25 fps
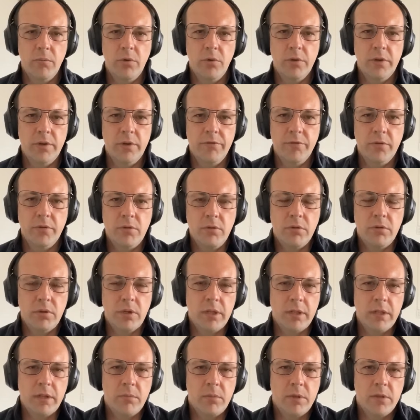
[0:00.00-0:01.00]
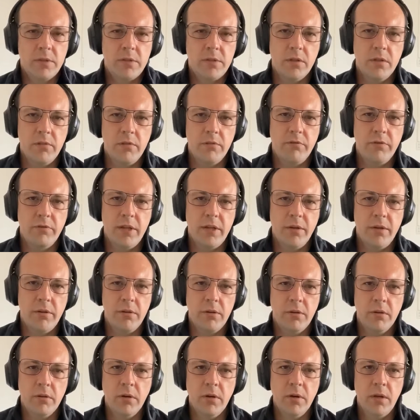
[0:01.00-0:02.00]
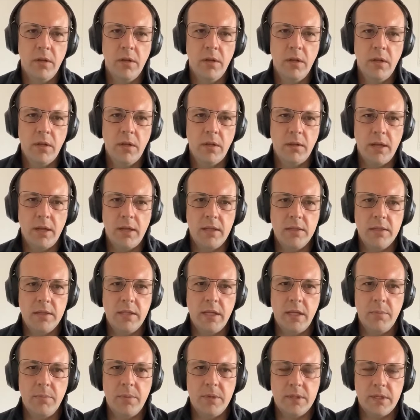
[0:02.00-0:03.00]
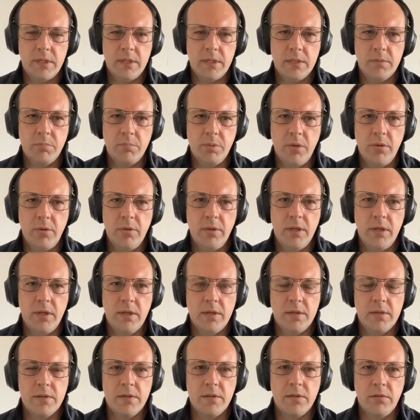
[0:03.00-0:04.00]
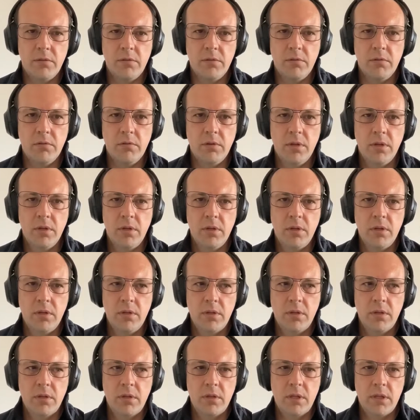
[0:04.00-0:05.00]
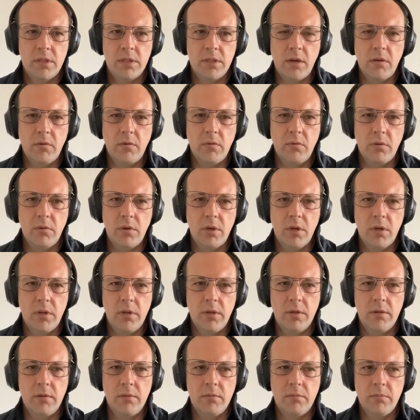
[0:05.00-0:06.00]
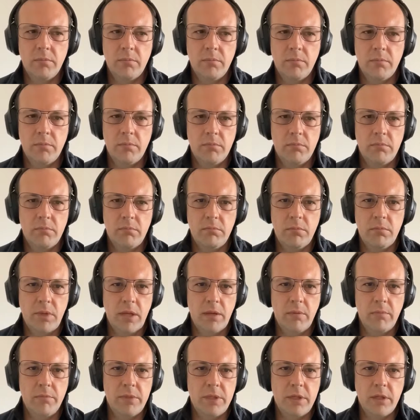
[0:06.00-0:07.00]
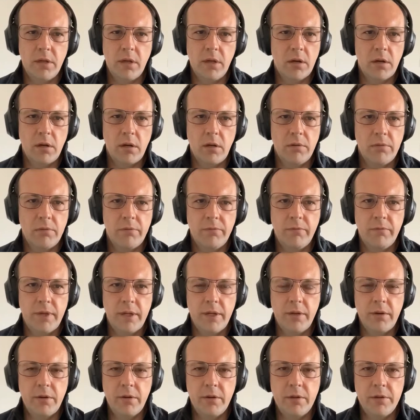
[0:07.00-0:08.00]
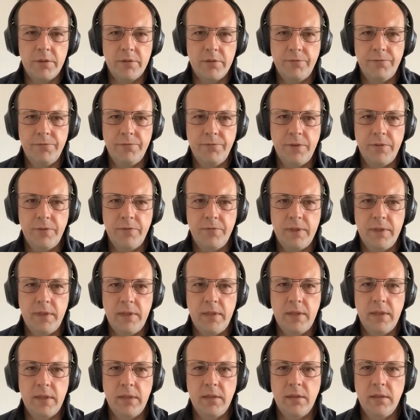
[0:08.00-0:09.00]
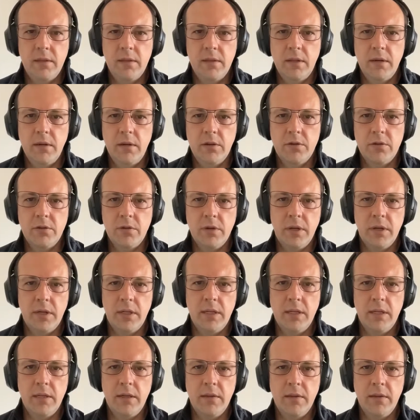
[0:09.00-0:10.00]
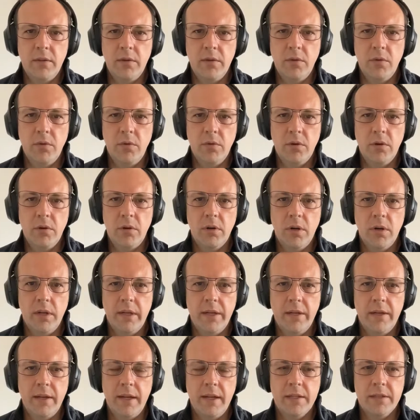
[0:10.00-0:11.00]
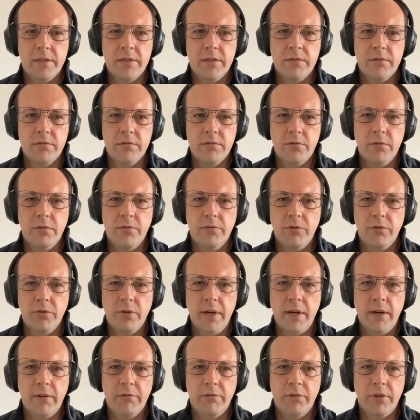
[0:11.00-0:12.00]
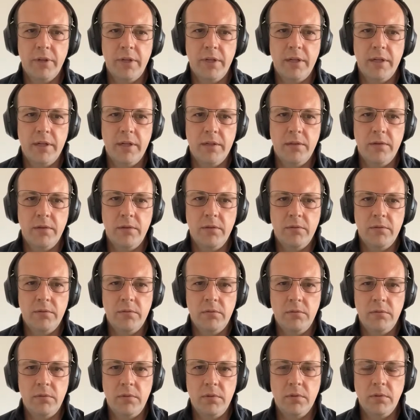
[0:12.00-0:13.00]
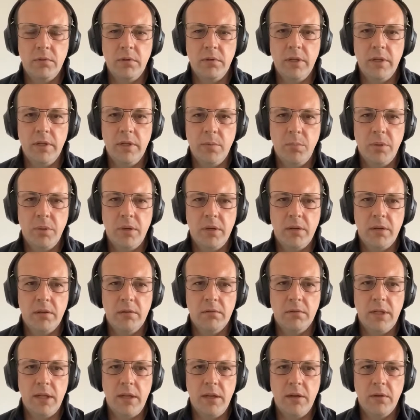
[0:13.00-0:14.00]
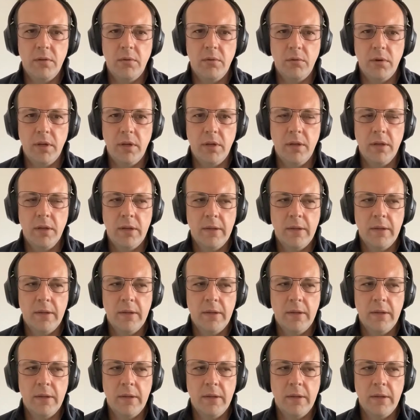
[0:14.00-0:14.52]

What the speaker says: more difficult. Like you mentioned, the vendor landscape has exploded, and so it's not one MDR vendor, it's 15 that are trying to get in the door, and that's true for every independent category.